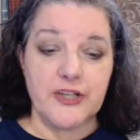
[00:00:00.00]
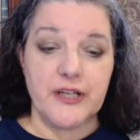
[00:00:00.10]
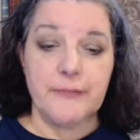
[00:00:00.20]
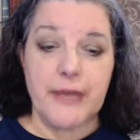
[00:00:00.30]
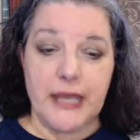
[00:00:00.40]

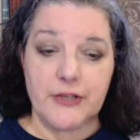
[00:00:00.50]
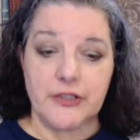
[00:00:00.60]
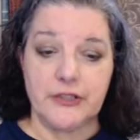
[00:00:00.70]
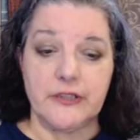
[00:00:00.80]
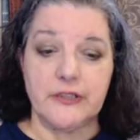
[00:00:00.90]
and
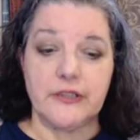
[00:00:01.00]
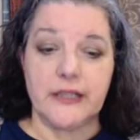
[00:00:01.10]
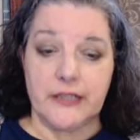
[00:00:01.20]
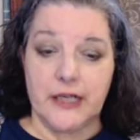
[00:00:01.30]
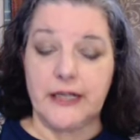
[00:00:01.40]
passion
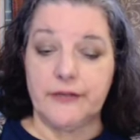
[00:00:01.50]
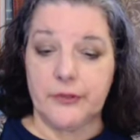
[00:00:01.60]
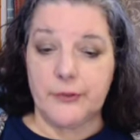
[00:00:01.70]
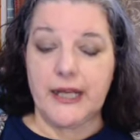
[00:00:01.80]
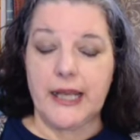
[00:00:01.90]
that not
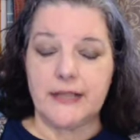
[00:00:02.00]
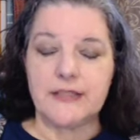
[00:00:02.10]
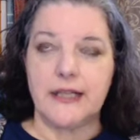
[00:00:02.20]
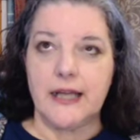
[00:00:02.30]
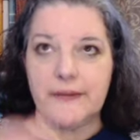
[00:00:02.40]
everyone has.
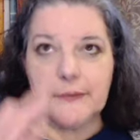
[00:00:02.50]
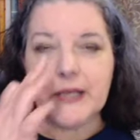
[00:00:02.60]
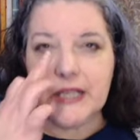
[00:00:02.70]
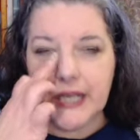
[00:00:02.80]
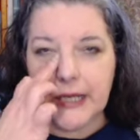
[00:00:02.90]
And I've
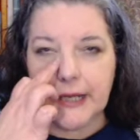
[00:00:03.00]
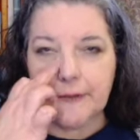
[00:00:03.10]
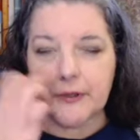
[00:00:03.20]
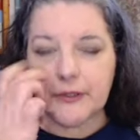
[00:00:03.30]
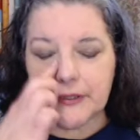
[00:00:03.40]
been knitting.
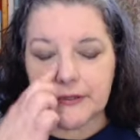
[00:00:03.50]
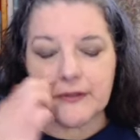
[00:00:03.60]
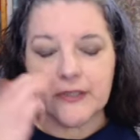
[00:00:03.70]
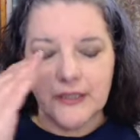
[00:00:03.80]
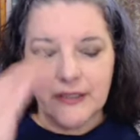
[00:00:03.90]

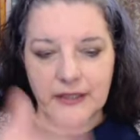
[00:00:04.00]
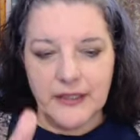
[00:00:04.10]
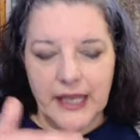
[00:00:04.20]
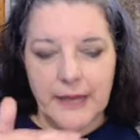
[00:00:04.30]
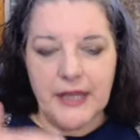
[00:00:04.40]

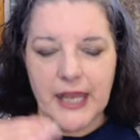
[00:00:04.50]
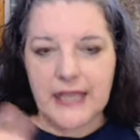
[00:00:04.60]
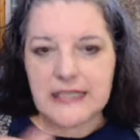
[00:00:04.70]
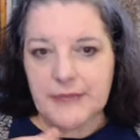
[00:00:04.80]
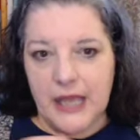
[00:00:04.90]
Abby
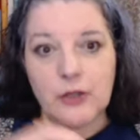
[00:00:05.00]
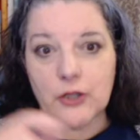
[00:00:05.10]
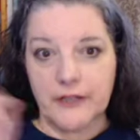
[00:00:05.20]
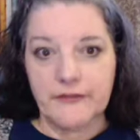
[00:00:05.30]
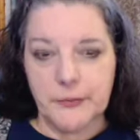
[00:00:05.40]
asked me, how
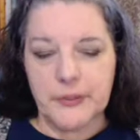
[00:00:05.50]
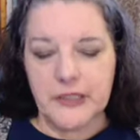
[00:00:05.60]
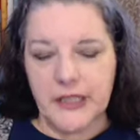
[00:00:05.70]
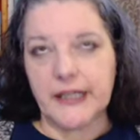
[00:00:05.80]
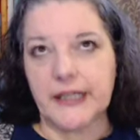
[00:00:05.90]
long have you been
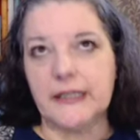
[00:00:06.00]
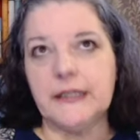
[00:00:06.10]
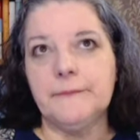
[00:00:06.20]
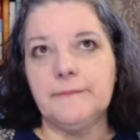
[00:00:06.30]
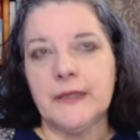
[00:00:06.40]
knitting?
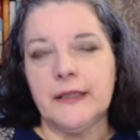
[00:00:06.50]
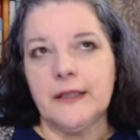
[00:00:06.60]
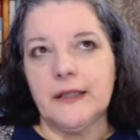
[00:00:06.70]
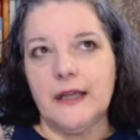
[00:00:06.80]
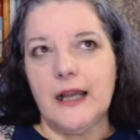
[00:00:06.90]

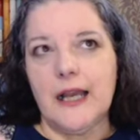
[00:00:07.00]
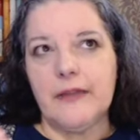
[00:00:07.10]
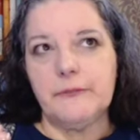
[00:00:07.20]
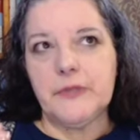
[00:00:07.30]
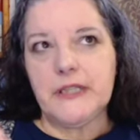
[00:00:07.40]

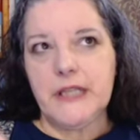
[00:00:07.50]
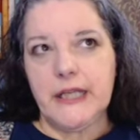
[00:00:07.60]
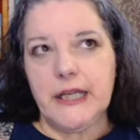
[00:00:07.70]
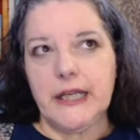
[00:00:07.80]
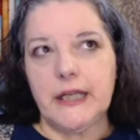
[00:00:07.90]
I've been
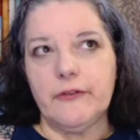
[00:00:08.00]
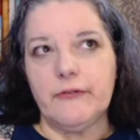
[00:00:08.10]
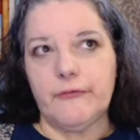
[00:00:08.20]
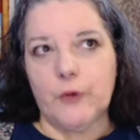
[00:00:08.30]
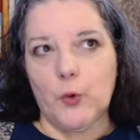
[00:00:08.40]
knitting
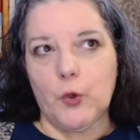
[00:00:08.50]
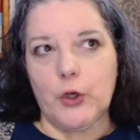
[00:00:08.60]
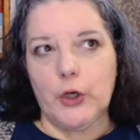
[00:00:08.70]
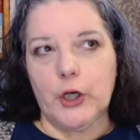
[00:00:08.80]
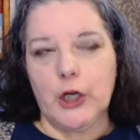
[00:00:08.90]

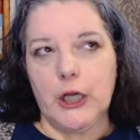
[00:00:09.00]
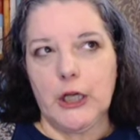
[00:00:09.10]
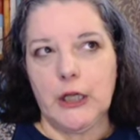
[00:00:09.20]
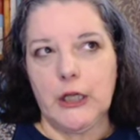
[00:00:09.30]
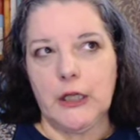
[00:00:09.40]
for
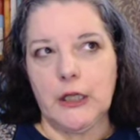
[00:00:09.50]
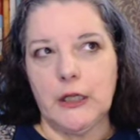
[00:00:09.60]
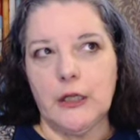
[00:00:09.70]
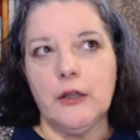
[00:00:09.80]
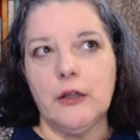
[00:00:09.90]

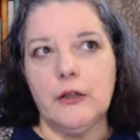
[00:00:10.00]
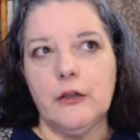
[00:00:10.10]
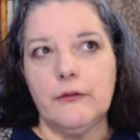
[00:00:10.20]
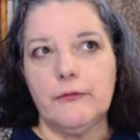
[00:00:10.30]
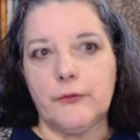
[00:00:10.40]

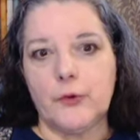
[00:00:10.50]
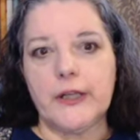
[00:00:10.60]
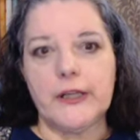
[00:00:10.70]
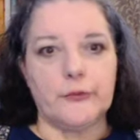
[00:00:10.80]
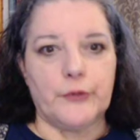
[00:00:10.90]

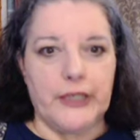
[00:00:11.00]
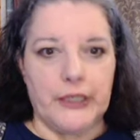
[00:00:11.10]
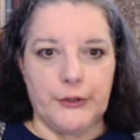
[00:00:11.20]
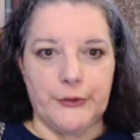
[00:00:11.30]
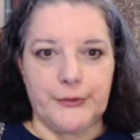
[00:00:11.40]
43
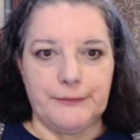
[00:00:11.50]
years.